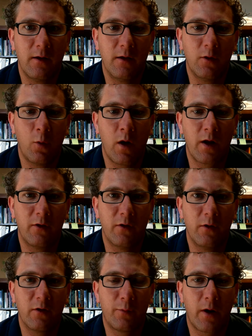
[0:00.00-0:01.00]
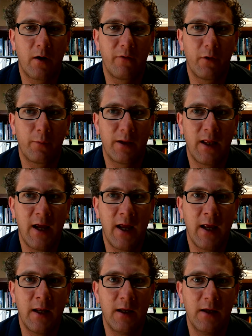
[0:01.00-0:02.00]
you'll want to do as part of your
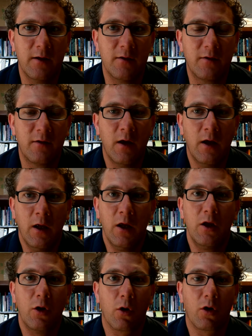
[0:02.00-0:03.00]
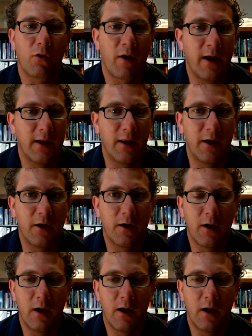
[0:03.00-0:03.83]
plan is your grant letter.